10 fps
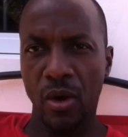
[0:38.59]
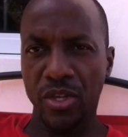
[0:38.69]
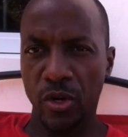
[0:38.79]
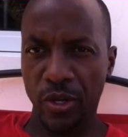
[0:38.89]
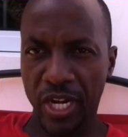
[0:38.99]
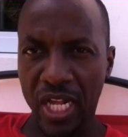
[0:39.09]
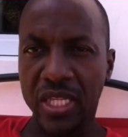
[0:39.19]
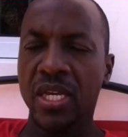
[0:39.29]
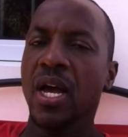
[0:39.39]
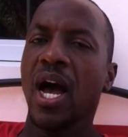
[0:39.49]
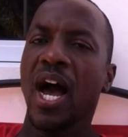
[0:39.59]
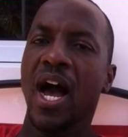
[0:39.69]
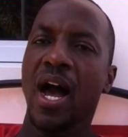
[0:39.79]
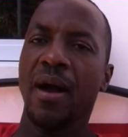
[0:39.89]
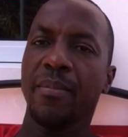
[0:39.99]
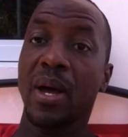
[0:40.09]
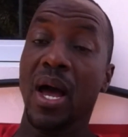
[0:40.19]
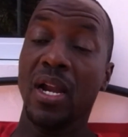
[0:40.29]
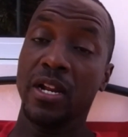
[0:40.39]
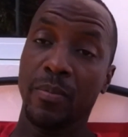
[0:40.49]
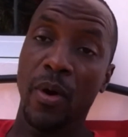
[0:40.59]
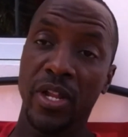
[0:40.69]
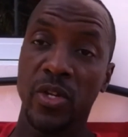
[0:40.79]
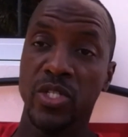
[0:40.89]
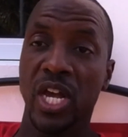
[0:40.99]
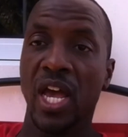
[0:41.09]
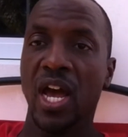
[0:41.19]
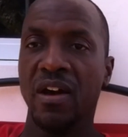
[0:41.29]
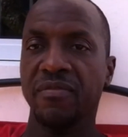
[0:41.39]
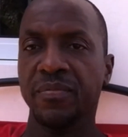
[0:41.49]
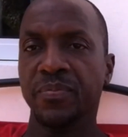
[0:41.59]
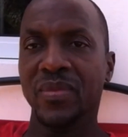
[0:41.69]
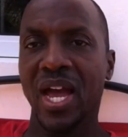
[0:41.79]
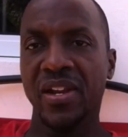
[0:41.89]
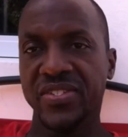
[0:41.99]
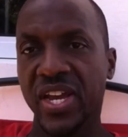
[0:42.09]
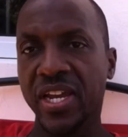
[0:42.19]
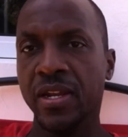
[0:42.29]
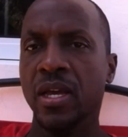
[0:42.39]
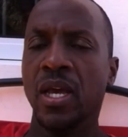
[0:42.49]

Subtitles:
you're looking at a little pond in which I have at the side.